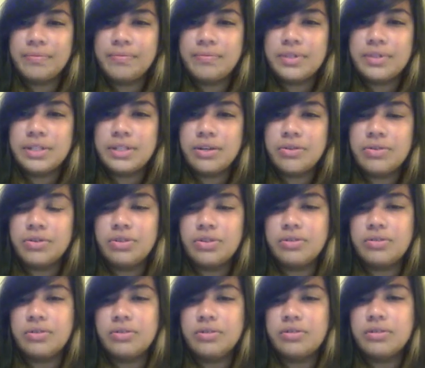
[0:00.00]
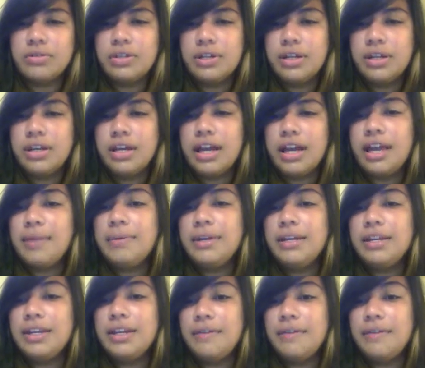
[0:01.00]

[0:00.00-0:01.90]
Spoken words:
Social. I mean,